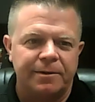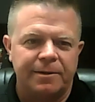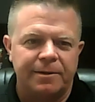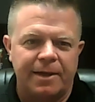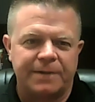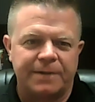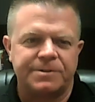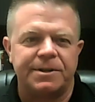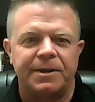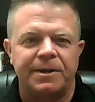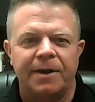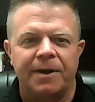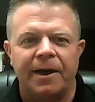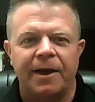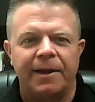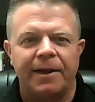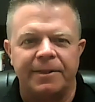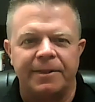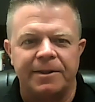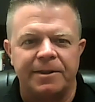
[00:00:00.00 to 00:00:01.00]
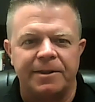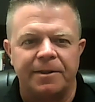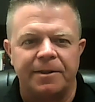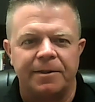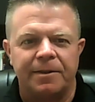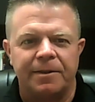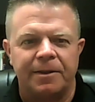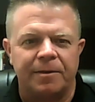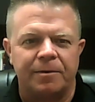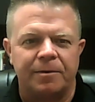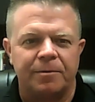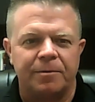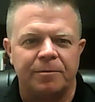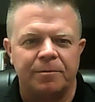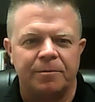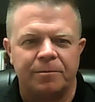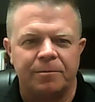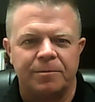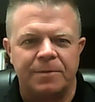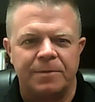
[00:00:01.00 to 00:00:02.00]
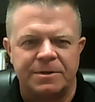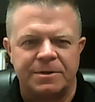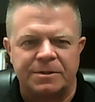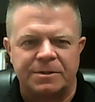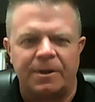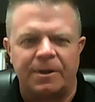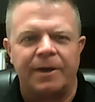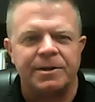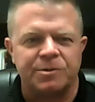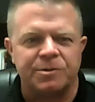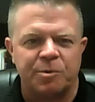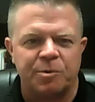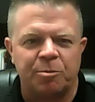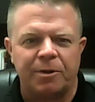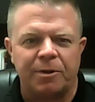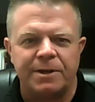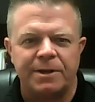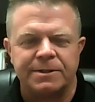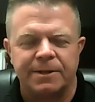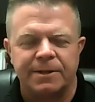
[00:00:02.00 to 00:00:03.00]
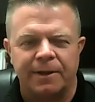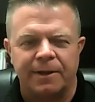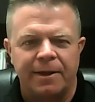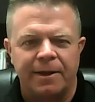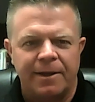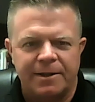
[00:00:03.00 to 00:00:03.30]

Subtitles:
XC9 that this line is replacing.